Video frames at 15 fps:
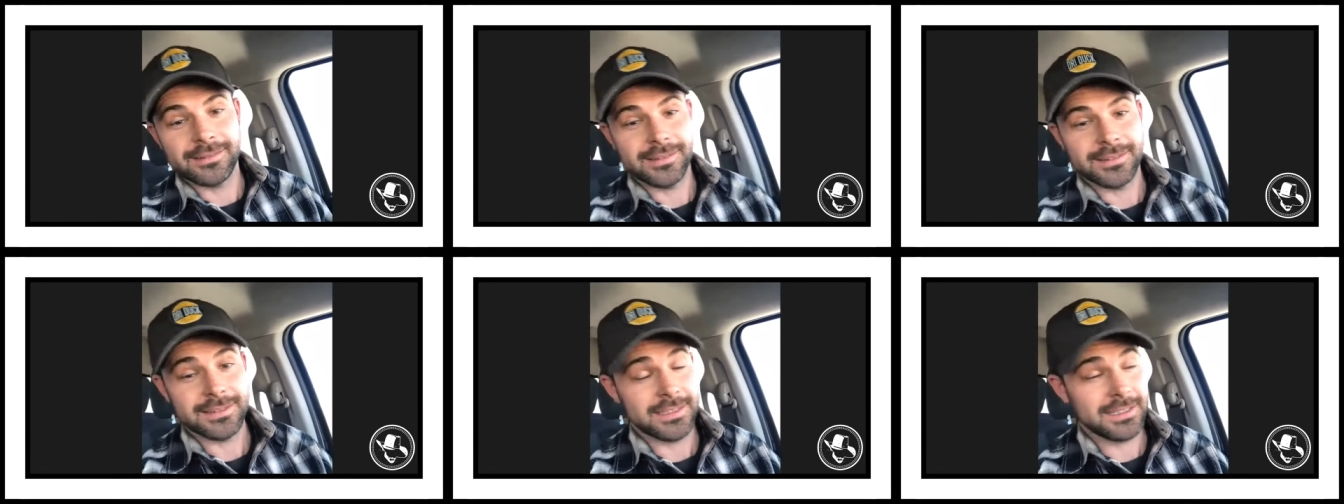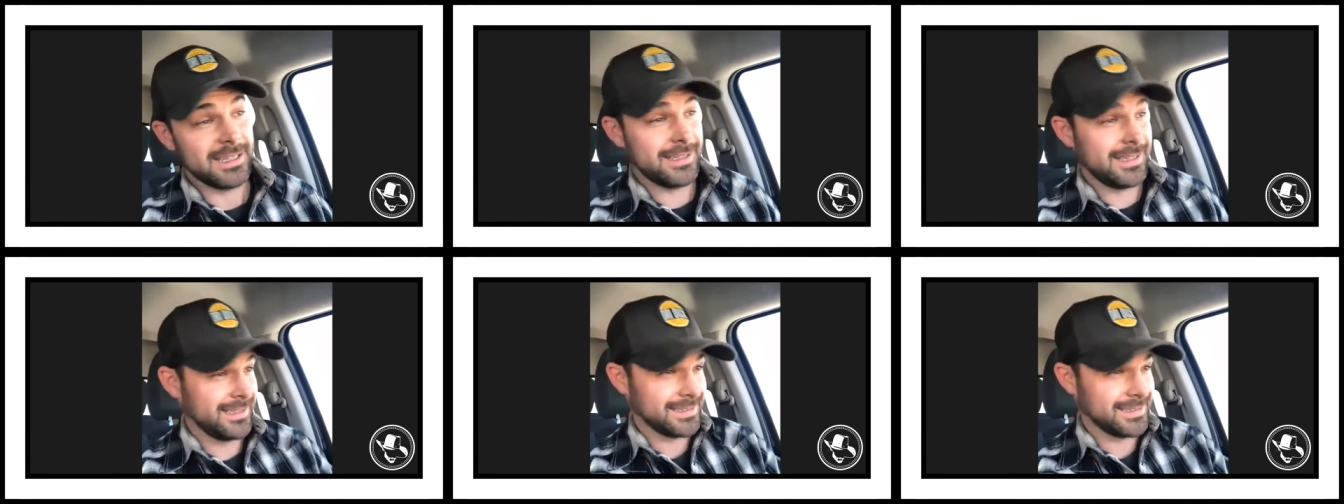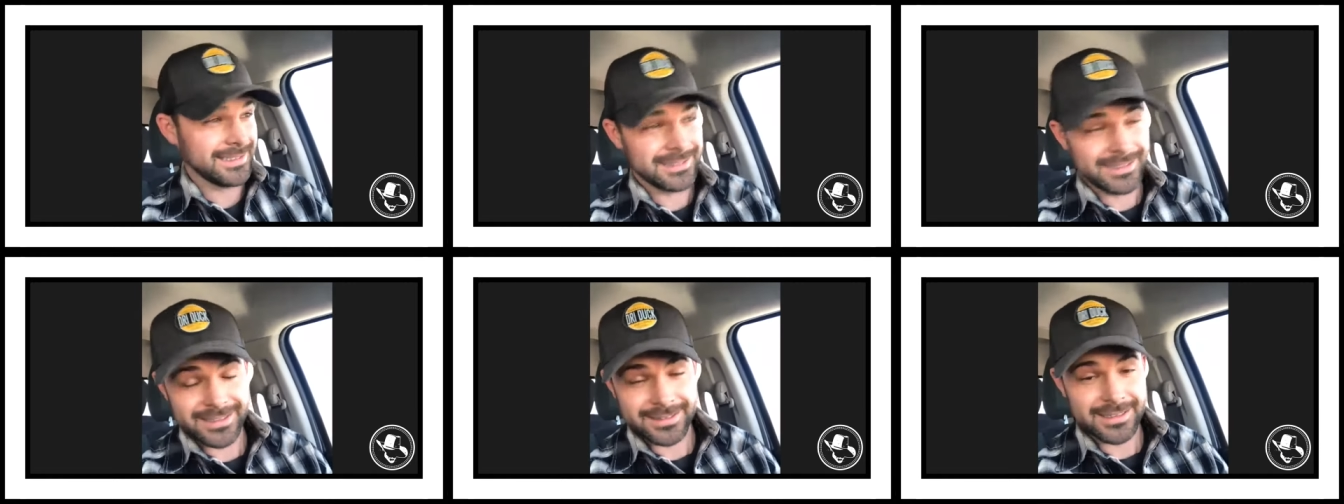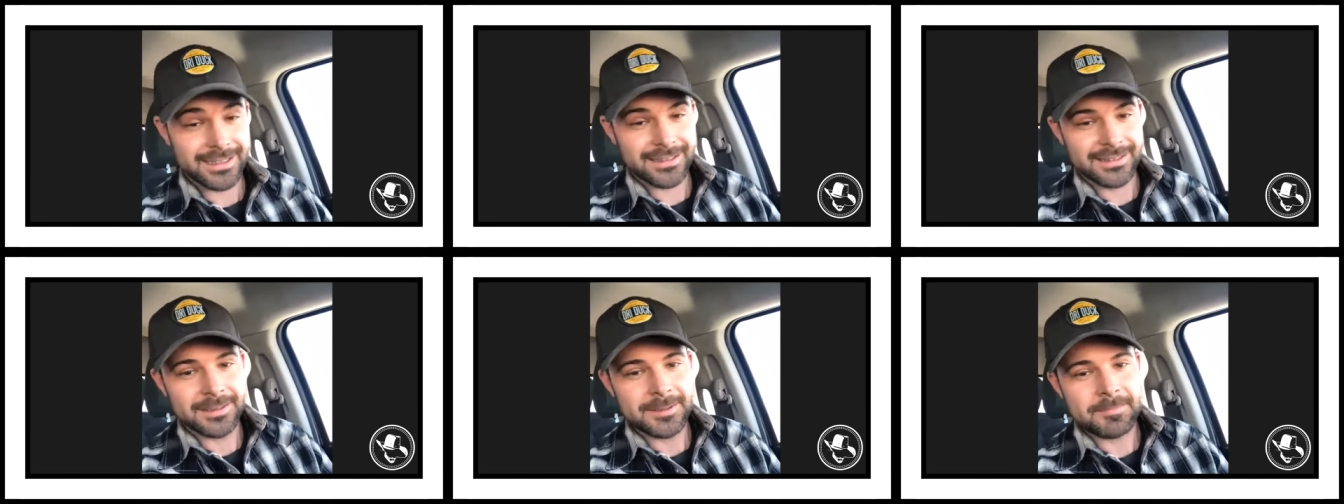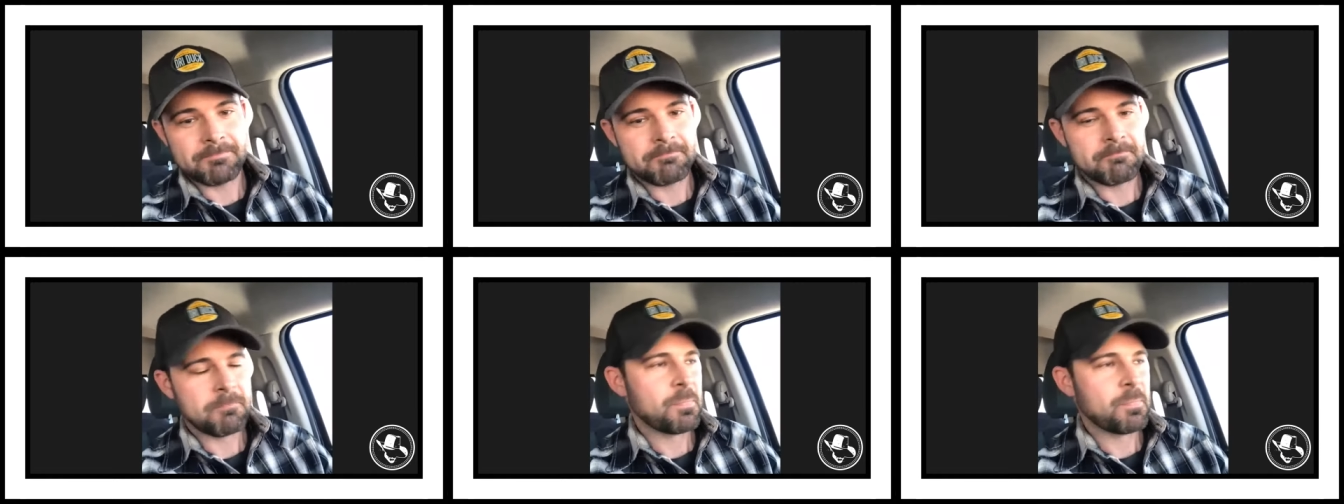I was like, I can't sing like that,
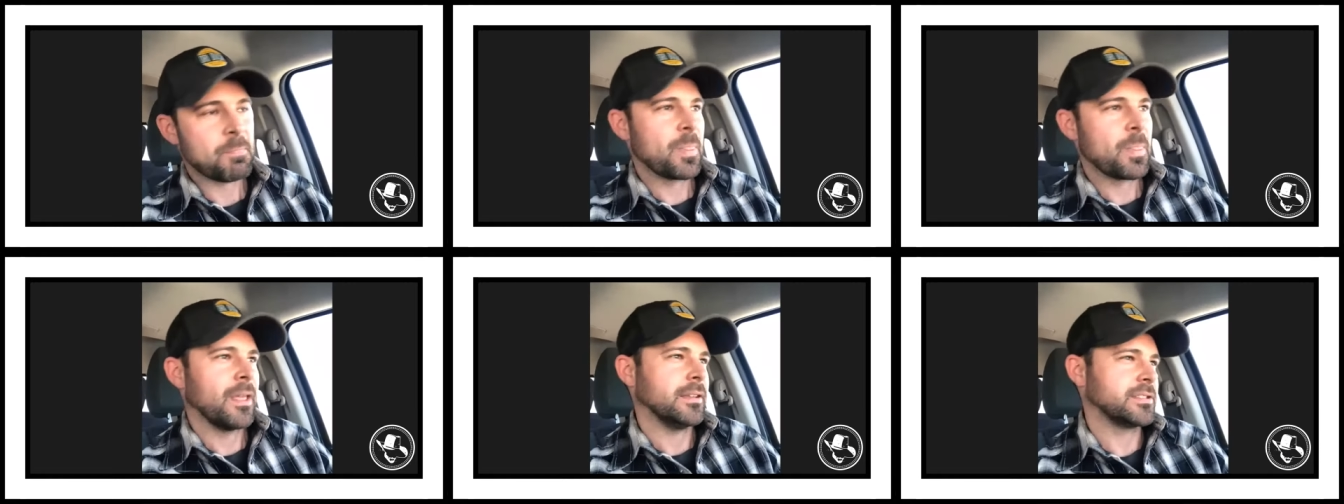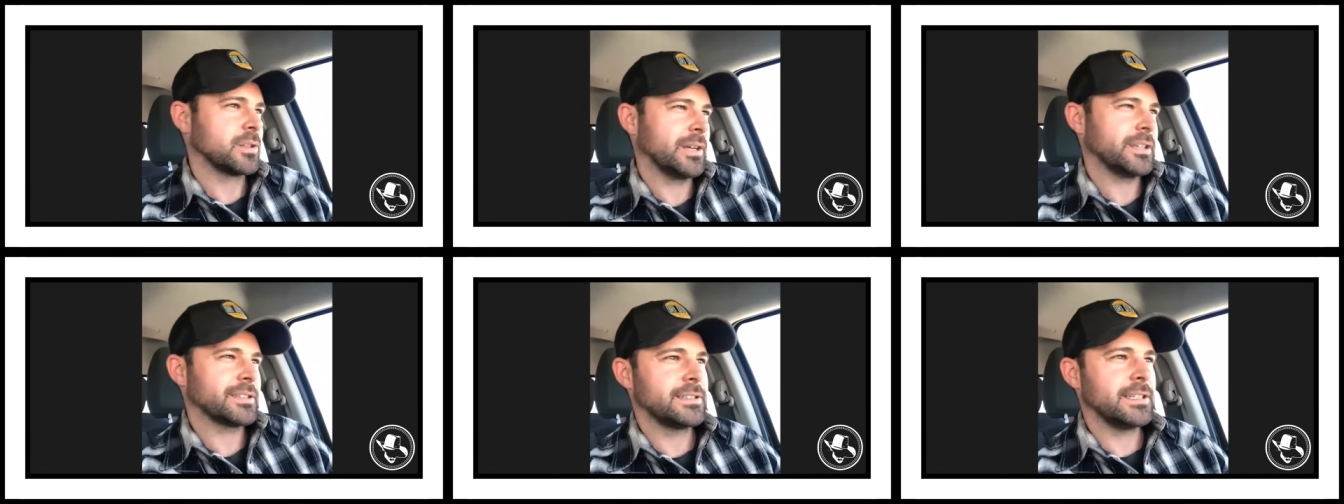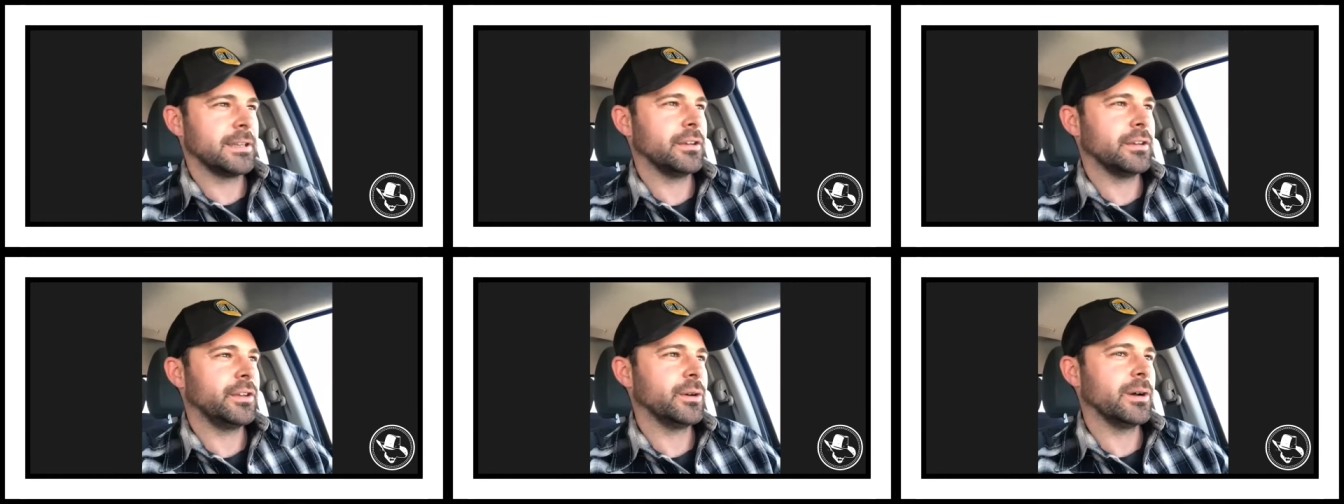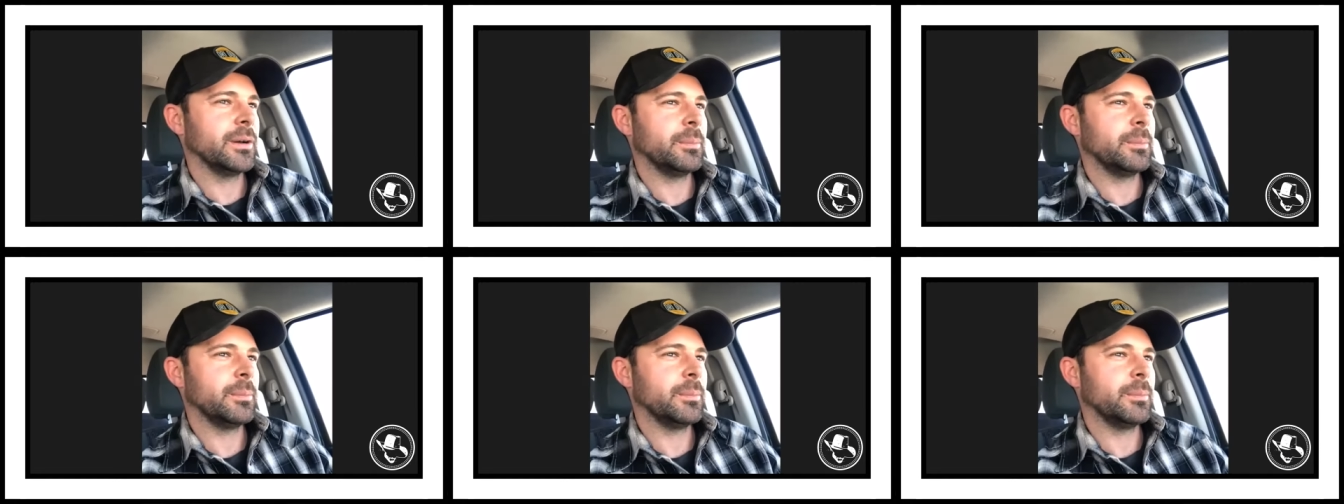and so I just didn't do it.